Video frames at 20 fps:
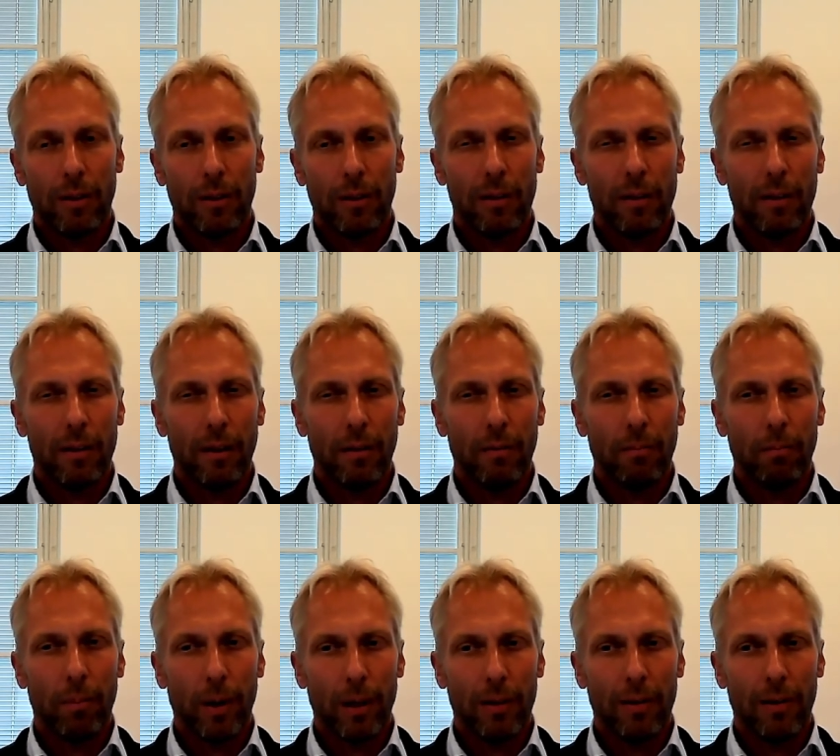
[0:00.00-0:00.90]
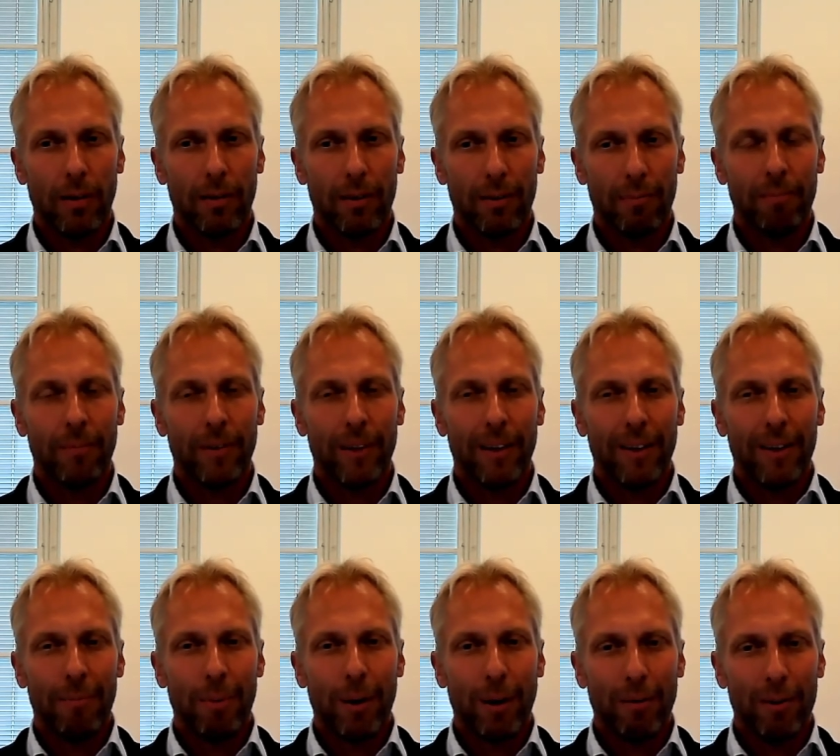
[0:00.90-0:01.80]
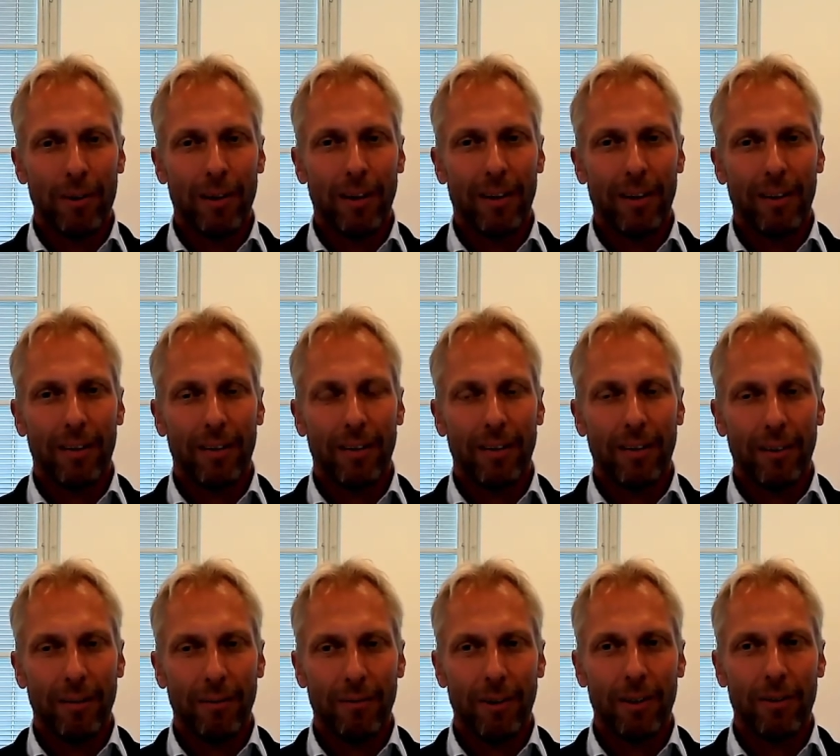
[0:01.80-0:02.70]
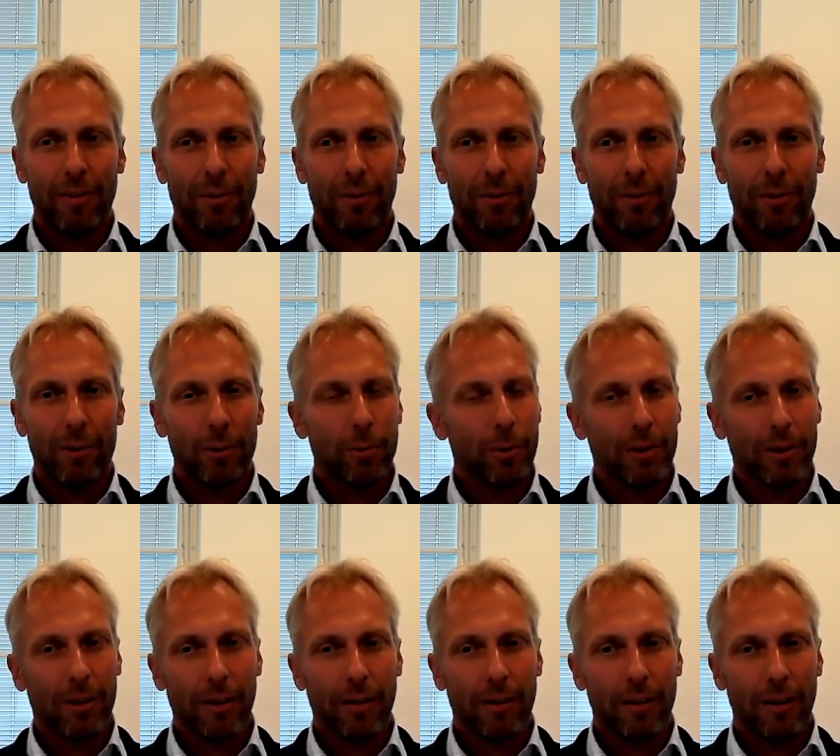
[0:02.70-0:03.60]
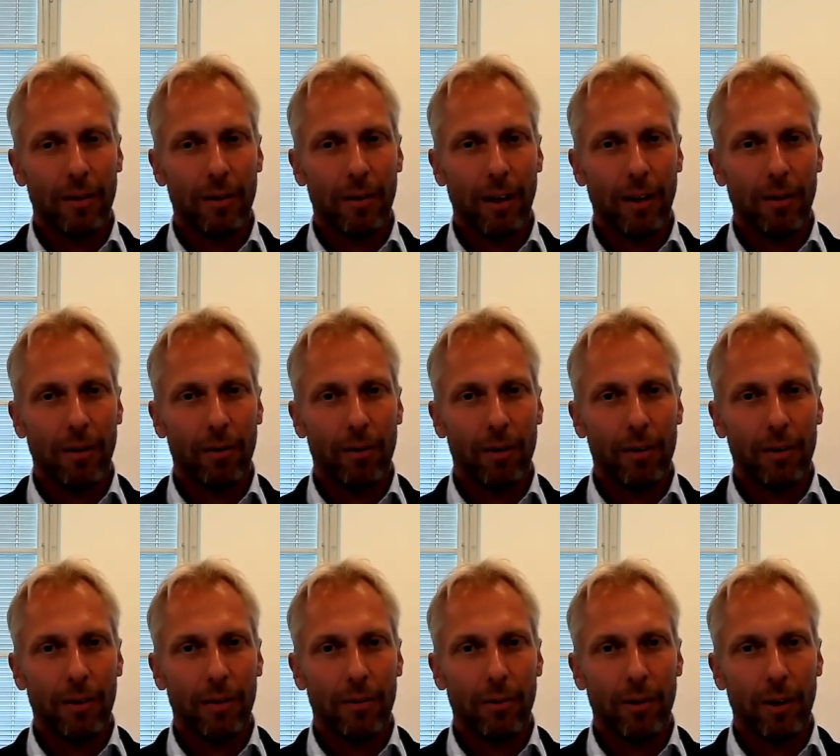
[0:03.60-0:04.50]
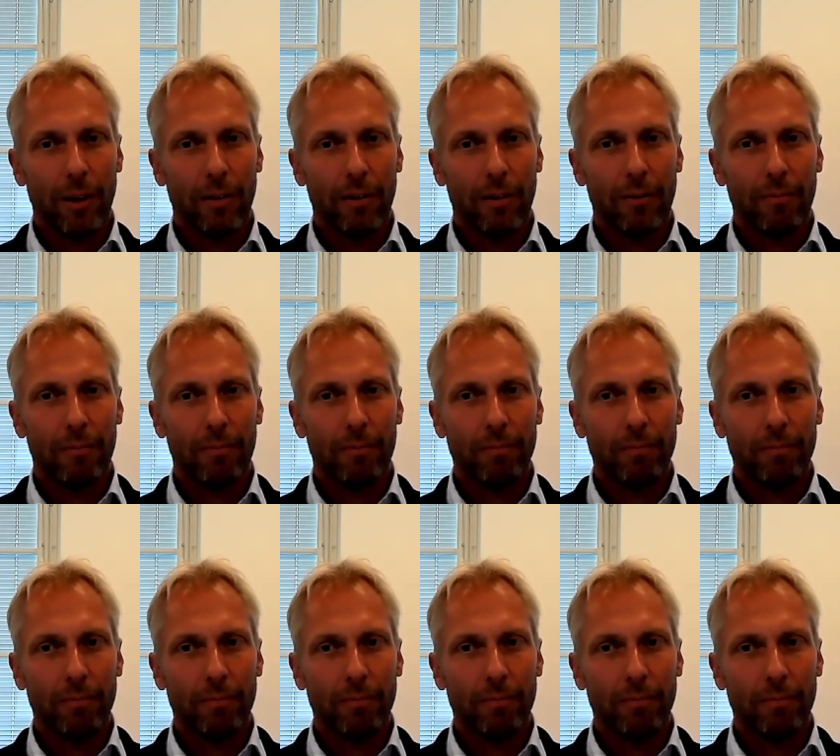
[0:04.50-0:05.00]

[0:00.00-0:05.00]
That, that, but that private equity investors are short-sighted. I, I don't think that's correct.